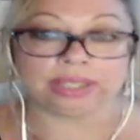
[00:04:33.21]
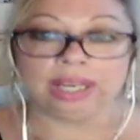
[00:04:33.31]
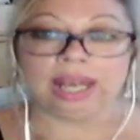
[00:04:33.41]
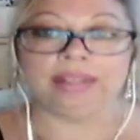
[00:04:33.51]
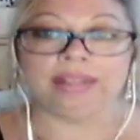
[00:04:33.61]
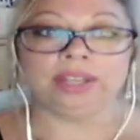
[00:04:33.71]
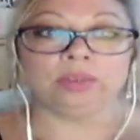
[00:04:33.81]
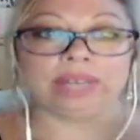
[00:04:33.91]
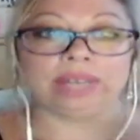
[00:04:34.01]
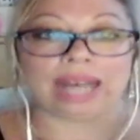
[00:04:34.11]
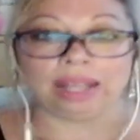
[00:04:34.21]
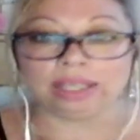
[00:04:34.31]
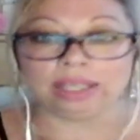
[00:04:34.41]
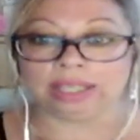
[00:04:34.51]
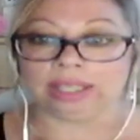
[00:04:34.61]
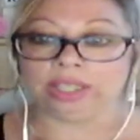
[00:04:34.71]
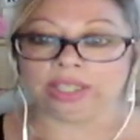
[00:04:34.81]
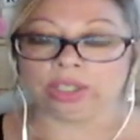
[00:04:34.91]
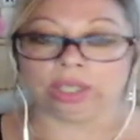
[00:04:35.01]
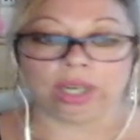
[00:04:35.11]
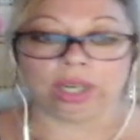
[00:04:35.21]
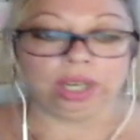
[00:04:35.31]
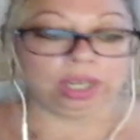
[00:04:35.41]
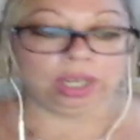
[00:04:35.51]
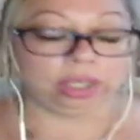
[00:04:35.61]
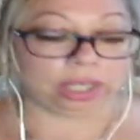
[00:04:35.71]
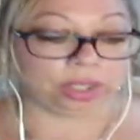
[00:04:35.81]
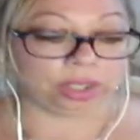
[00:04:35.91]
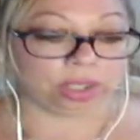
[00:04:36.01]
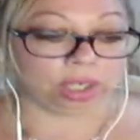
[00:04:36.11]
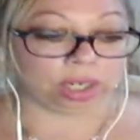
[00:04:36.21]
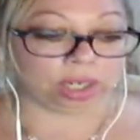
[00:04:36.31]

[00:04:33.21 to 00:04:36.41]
and then the reality that you're that you're